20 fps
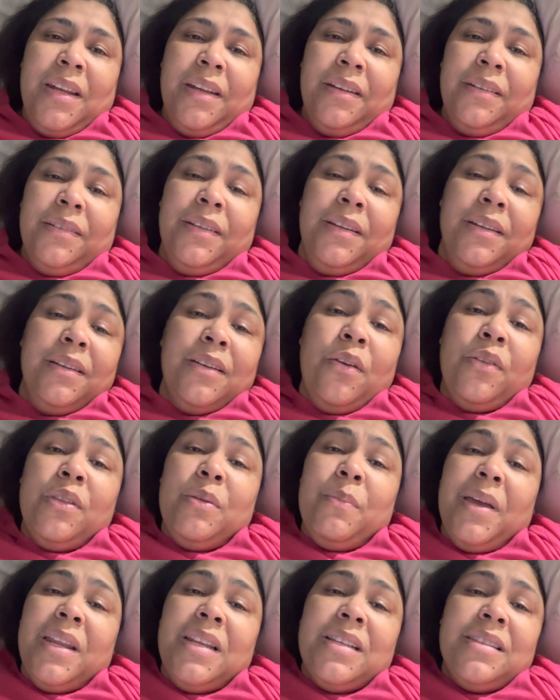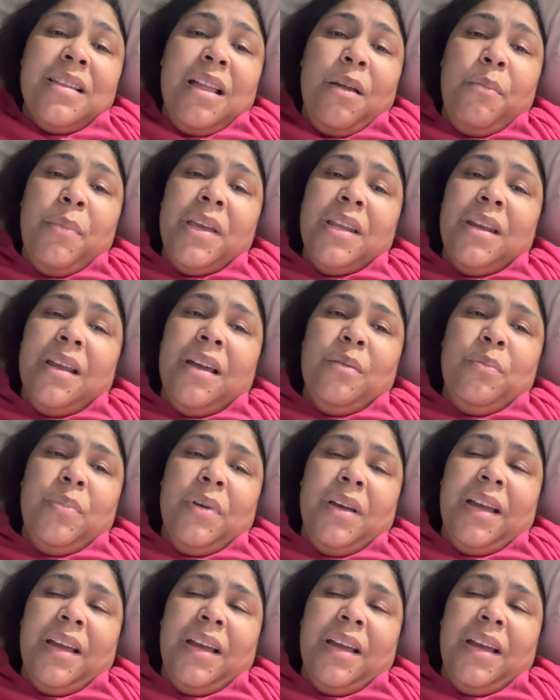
and no, the bed is not made up.